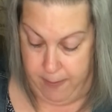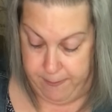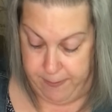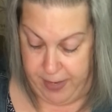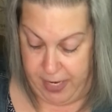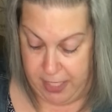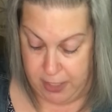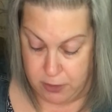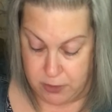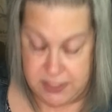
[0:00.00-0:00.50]

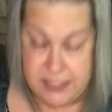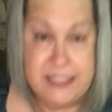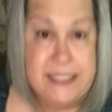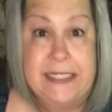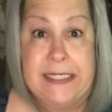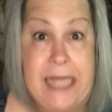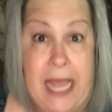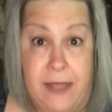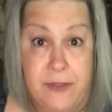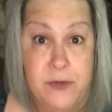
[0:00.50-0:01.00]
parts
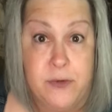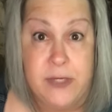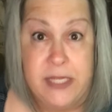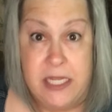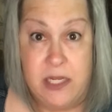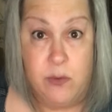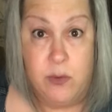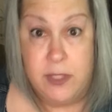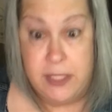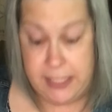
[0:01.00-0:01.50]
together
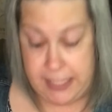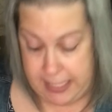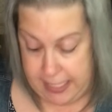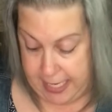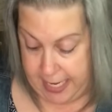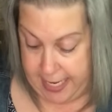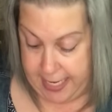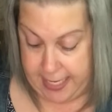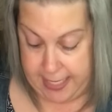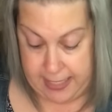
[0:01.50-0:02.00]
equally,
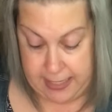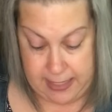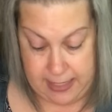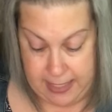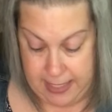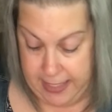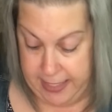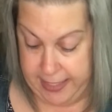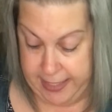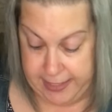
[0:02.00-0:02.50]
and
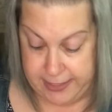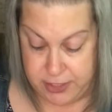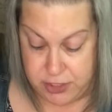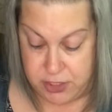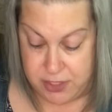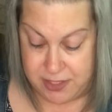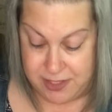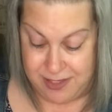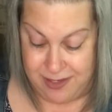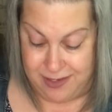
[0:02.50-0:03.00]
it's
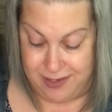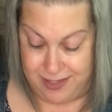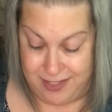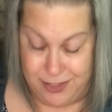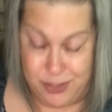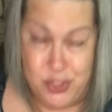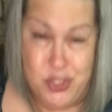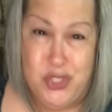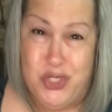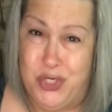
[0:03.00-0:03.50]
just going to
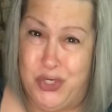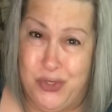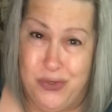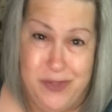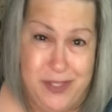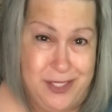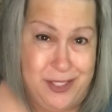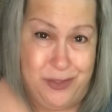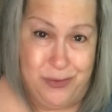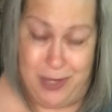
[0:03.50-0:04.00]
ensure
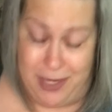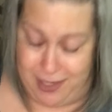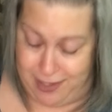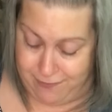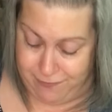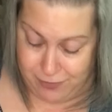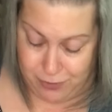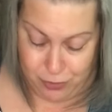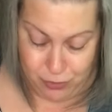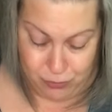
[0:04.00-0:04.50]
that you
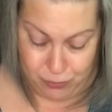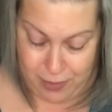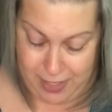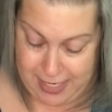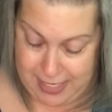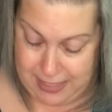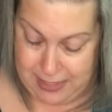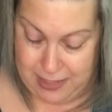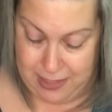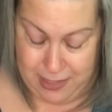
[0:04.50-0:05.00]
have a
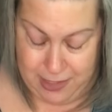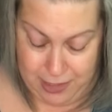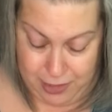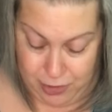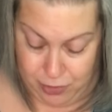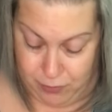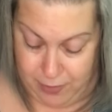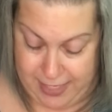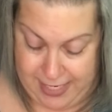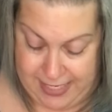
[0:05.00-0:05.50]
great
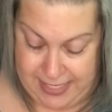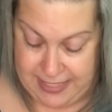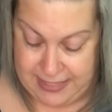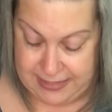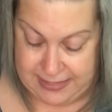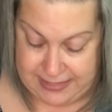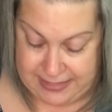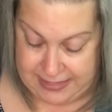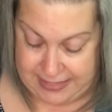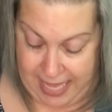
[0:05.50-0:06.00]

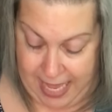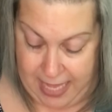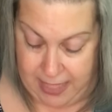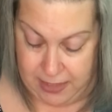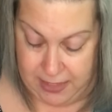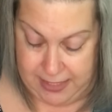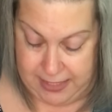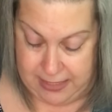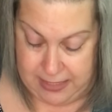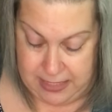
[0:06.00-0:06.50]

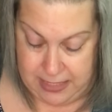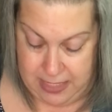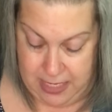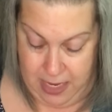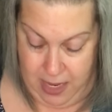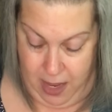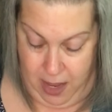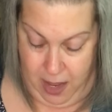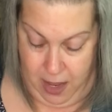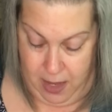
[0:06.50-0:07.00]
solid
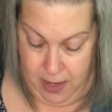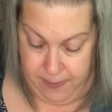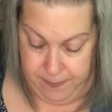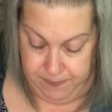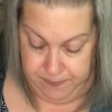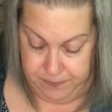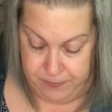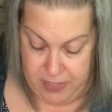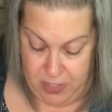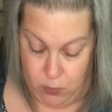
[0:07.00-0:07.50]

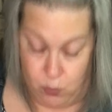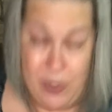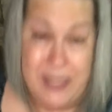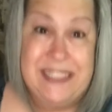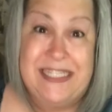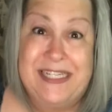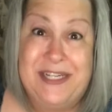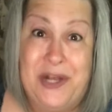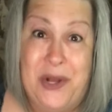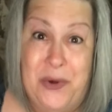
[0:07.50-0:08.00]

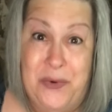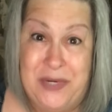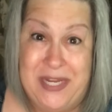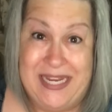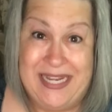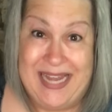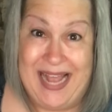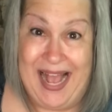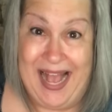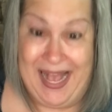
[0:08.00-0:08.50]
resin
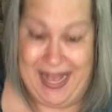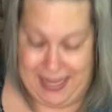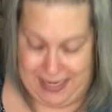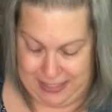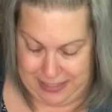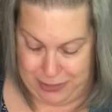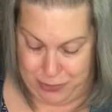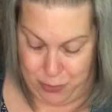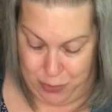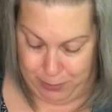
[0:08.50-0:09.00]
coating
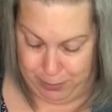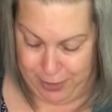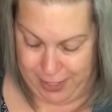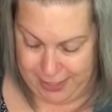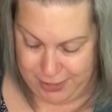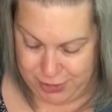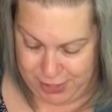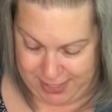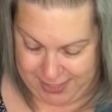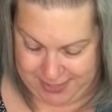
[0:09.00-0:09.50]
on your
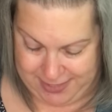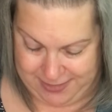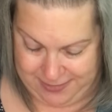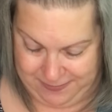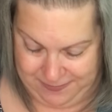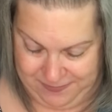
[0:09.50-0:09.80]
project.